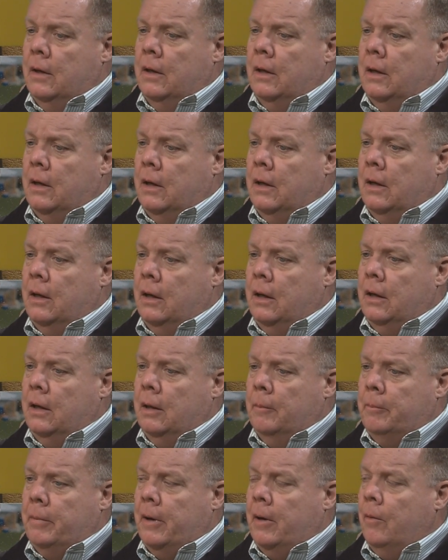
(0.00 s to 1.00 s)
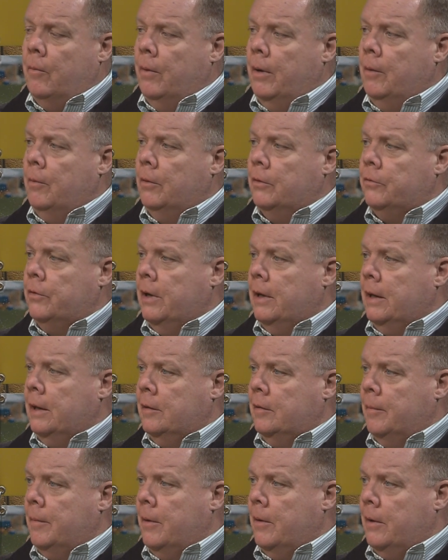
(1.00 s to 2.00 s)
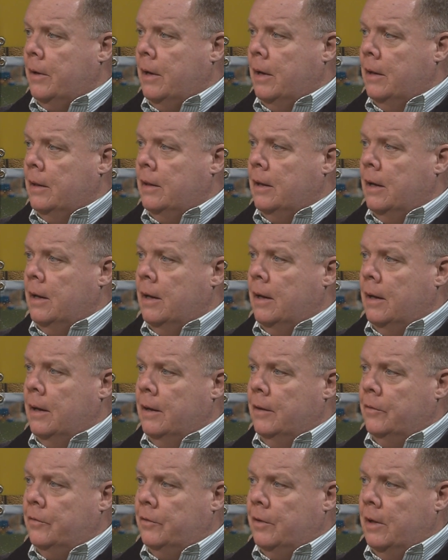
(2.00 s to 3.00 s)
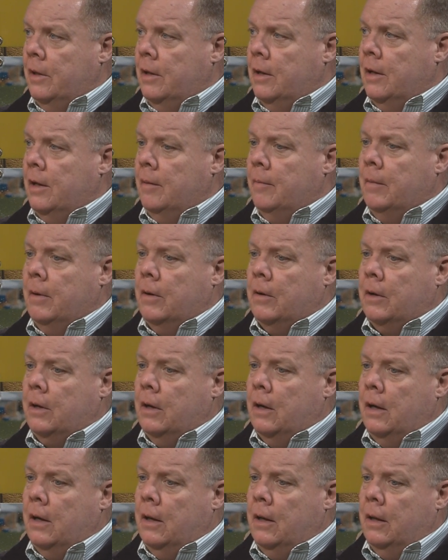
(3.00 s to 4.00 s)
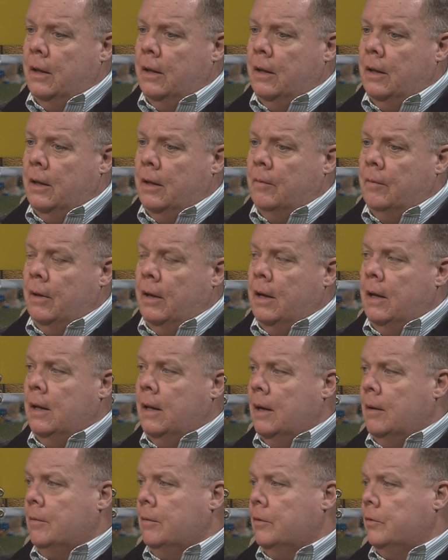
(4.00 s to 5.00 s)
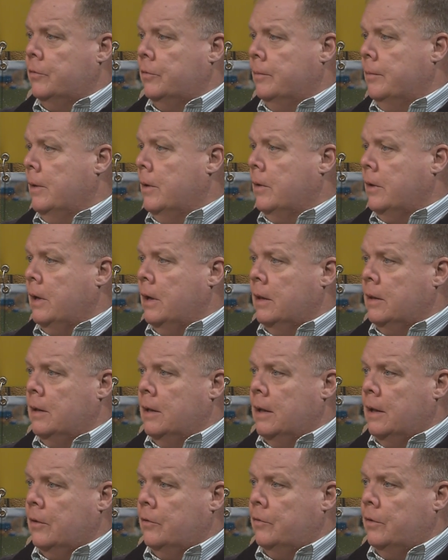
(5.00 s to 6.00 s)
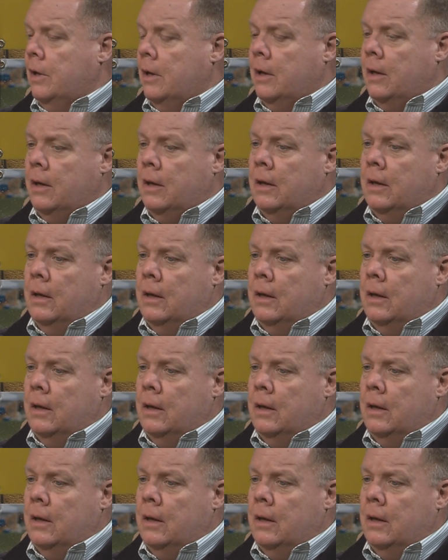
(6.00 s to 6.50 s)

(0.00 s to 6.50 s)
Uh, get partway, we'll try to get to Marquette that night, stay the night in Marquette, and then eight hours from Marquette the next day.